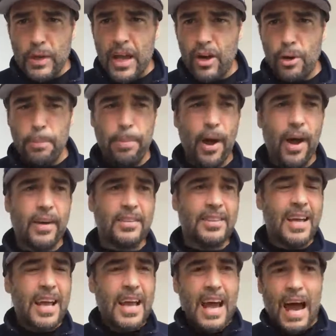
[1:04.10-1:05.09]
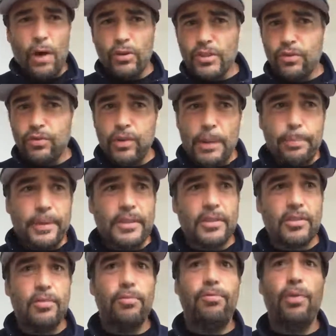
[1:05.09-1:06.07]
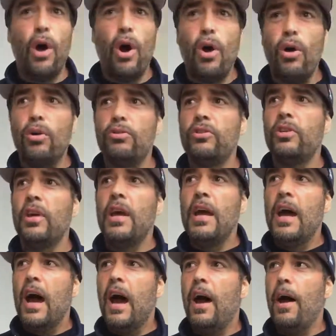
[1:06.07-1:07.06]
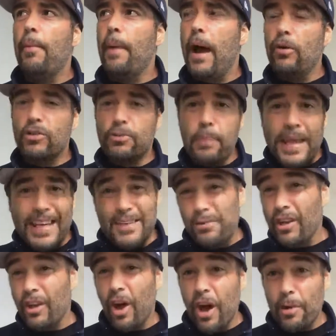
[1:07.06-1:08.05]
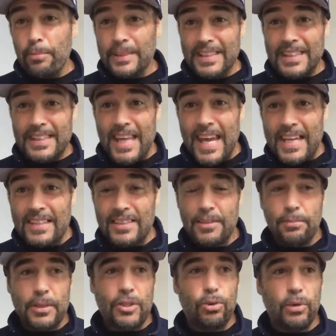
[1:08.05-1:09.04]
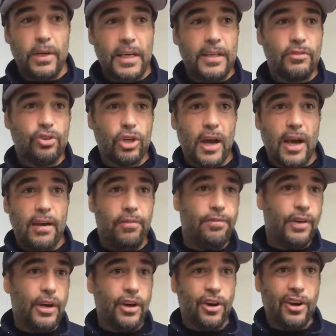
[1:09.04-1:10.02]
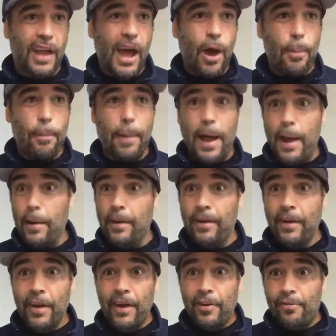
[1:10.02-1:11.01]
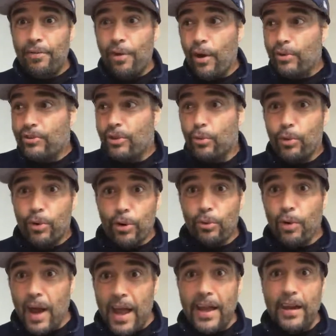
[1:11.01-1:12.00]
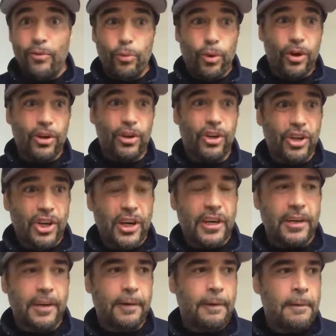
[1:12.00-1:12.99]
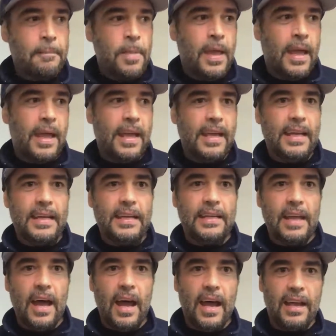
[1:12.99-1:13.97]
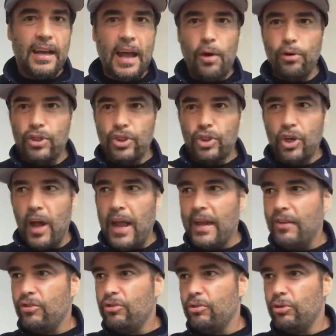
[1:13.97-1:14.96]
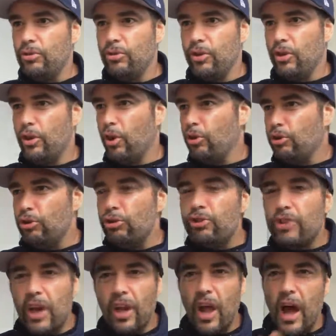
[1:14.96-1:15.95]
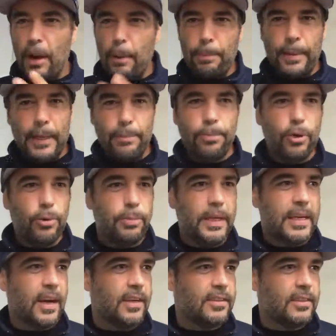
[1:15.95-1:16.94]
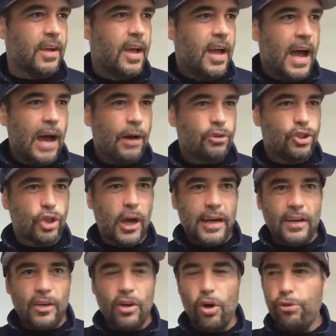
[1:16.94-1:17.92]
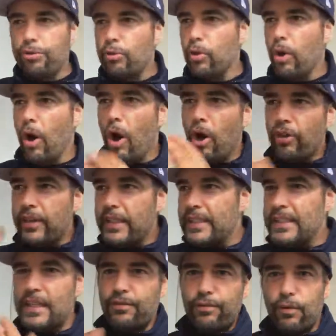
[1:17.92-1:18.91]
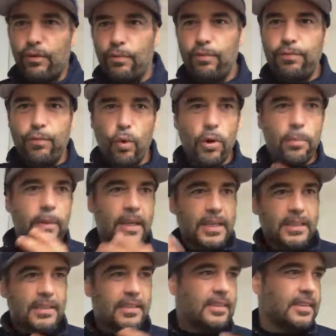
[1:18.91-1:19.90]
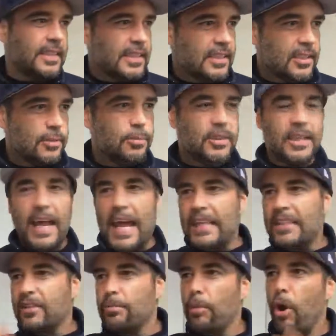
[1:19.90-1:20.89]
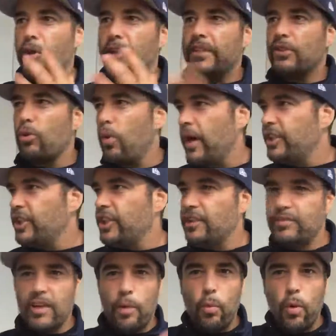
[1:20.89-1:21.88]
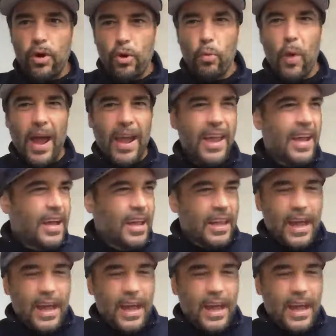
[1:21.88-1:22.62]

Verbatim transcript: or three hundred bucks. I was flipping some phones. Um, I was making a lot of mistakes in between of trying to figure it out, buying phones that weren't right, weren't good, and and uh, and I was trying to, you know, losing a lot of people because I was trying to go through all these different formulas and systems and ask them all these questions, and I'm wondering why,